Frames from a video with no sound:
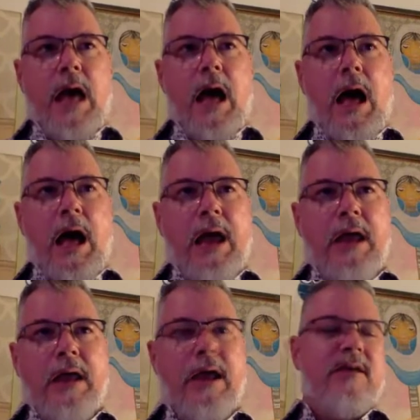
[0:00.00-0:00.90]

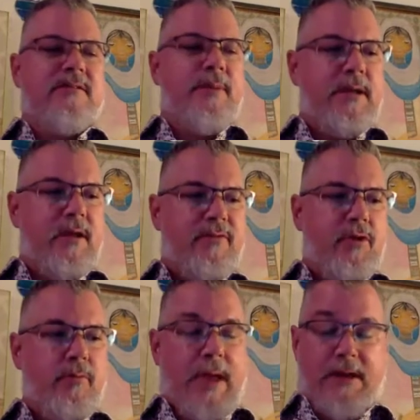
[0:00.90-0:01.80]
I, as many of
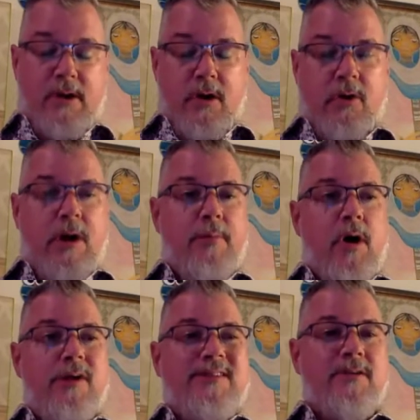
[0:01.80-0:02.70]
you may know, am
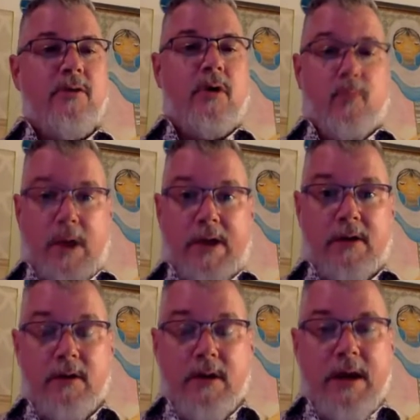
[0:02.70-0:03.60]
also a
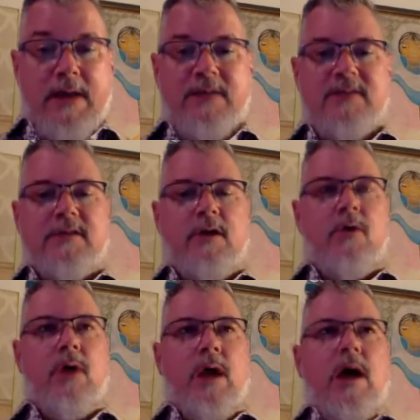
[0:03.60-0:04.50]
writer. And
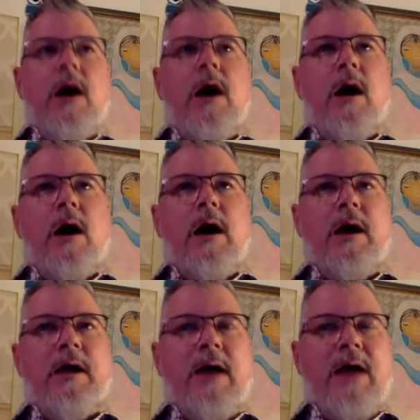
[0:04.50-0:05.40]
so
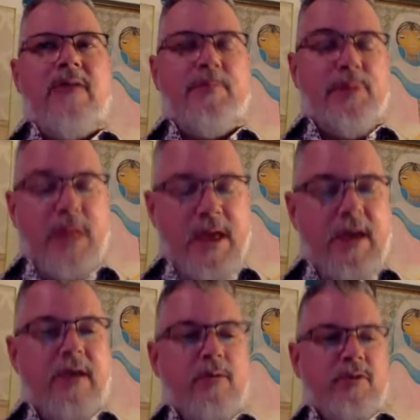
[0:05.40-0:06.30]
I have a
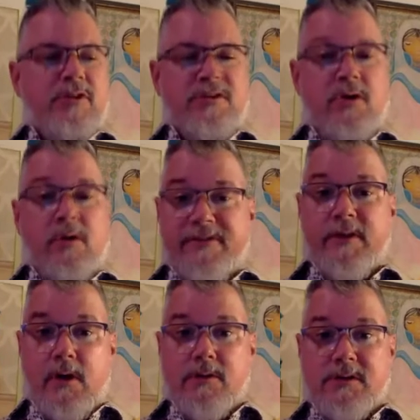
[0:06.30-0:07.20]
play which is called
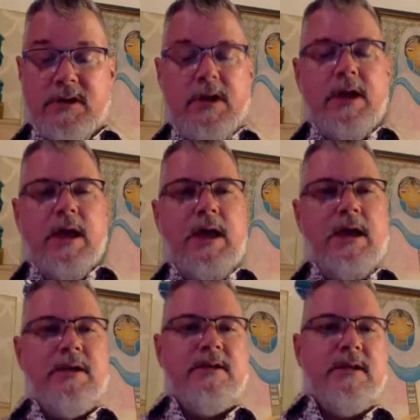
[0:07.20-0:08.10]
Float.
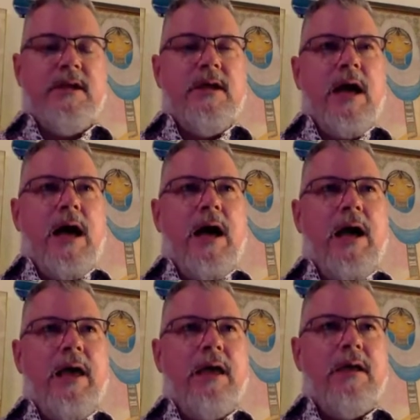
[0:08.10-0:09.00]
And
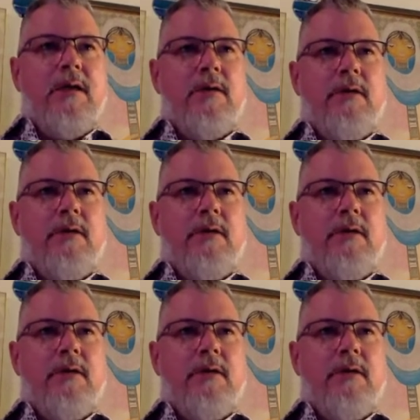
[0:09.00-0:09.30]
I,